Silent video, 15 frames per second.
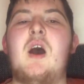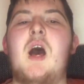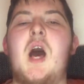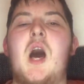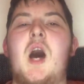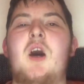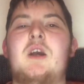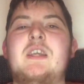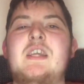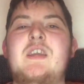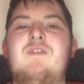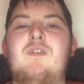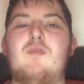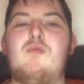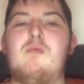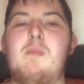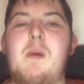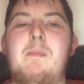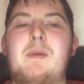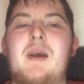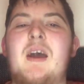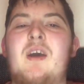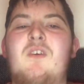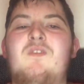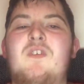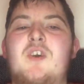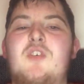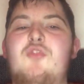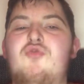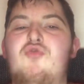I even remember our
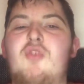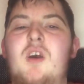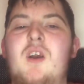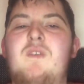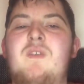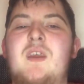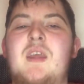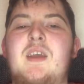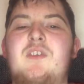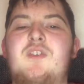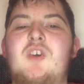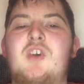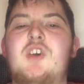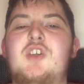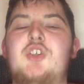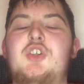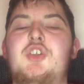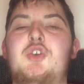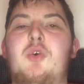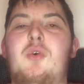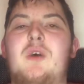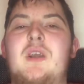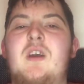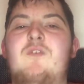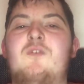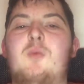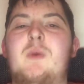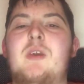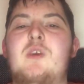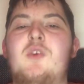first drive in it. Shortly after
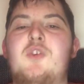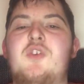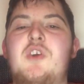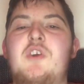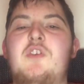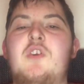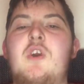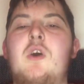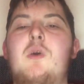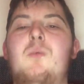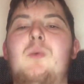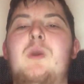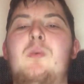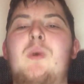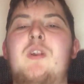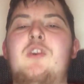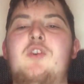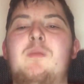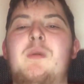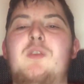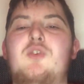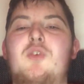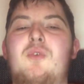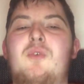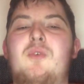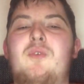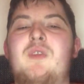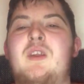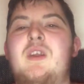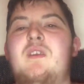we got it, we went to
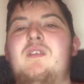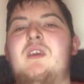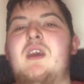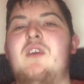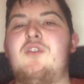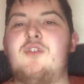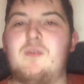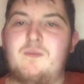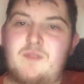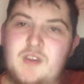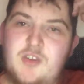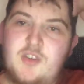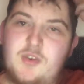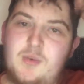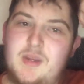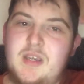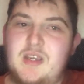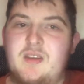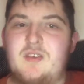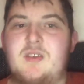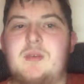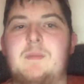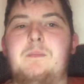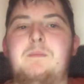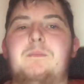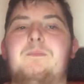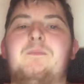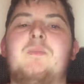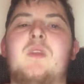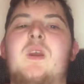McDonald's in it to get something to eat.
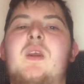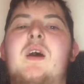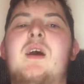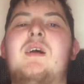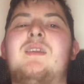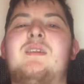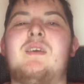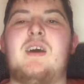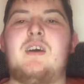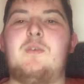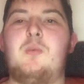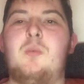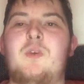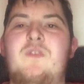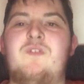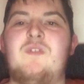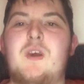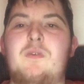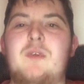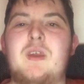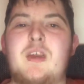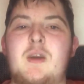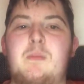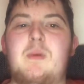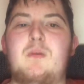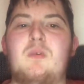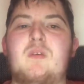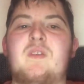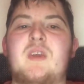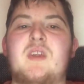Dad was very happy
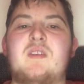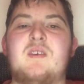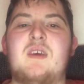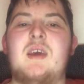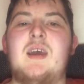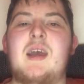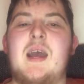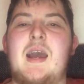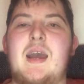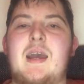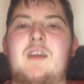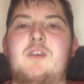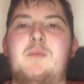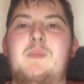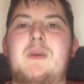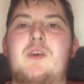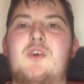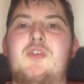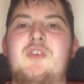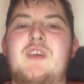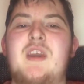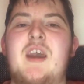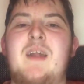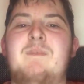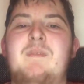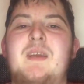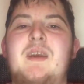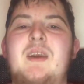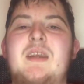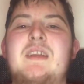with it, and because he had
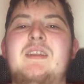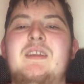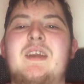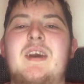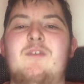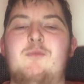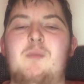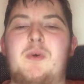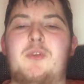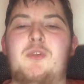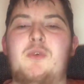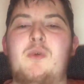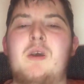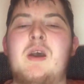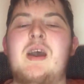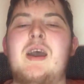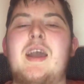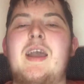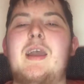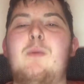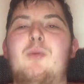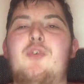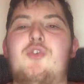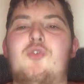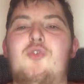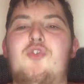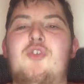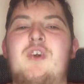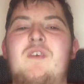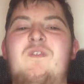the Elite Nav model, it was
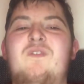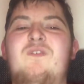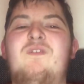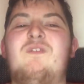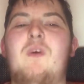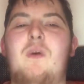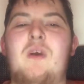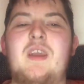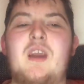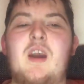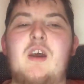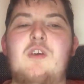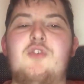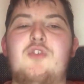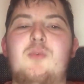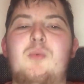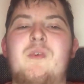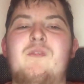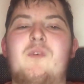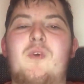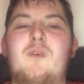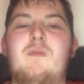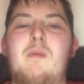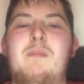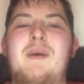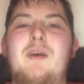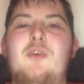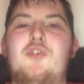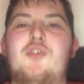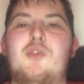also fully loaded with all the
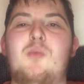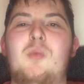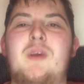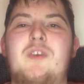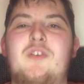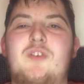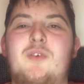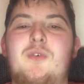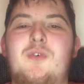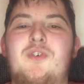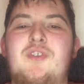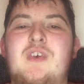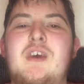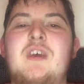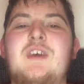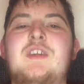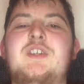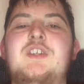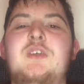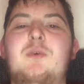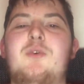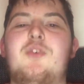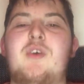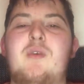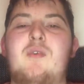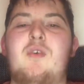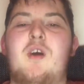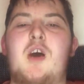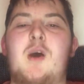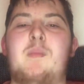bells and whistles, dual zone
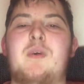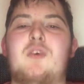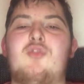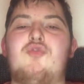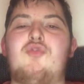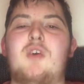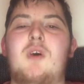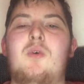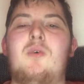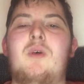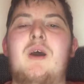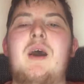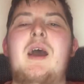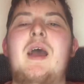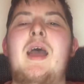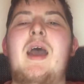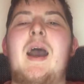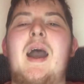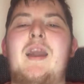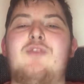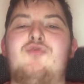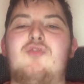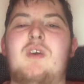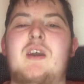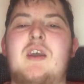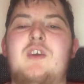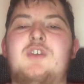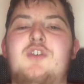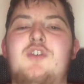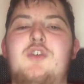climate control, electrically
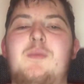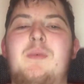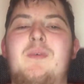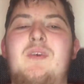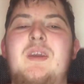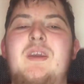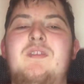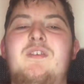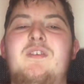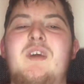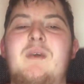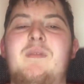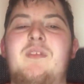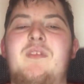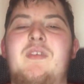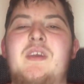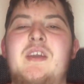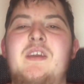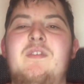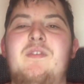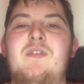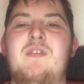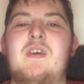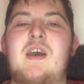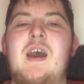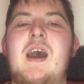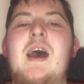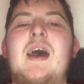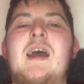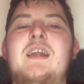adjustable heated leather seats,
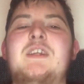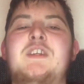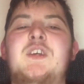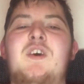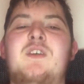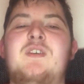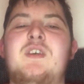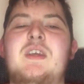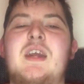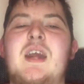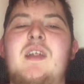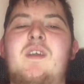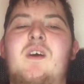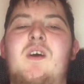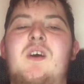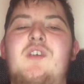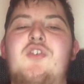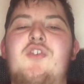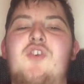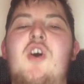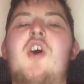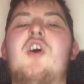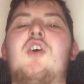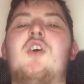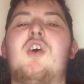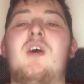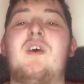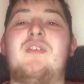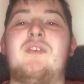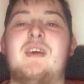HID headlights,
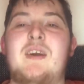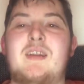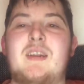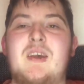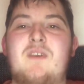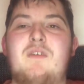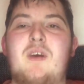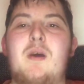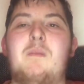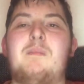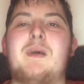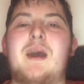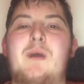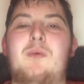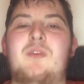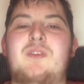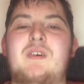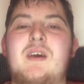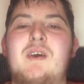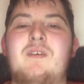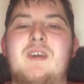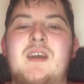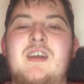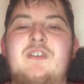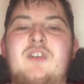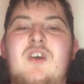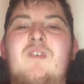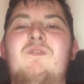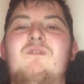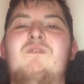colour sat-nav, powered tailgate,
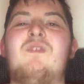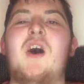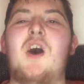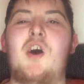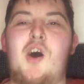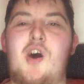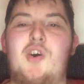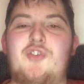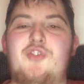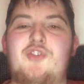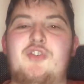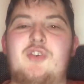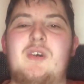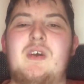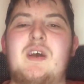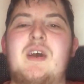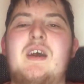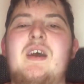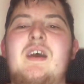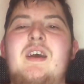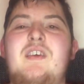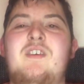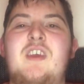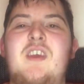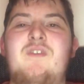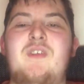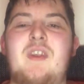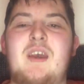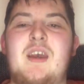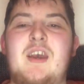the lot. It
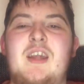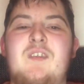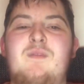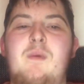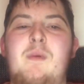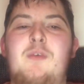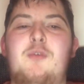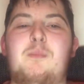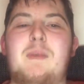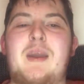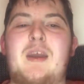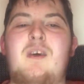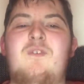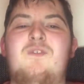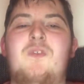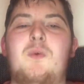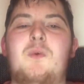even had the most powerful